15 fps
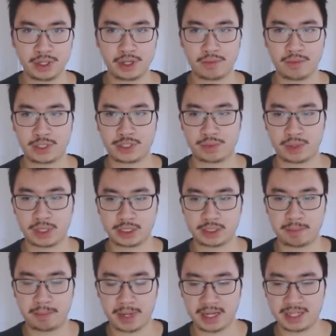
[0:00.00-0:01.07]
which was
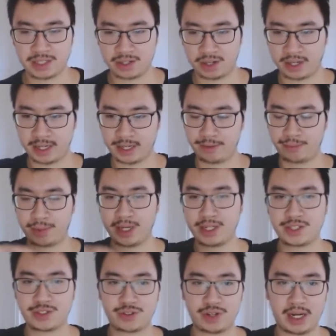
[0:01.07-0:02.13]
based on a
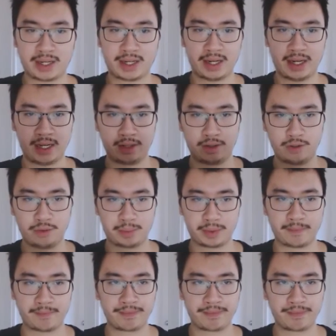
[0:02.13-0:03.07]
racetrack and loop.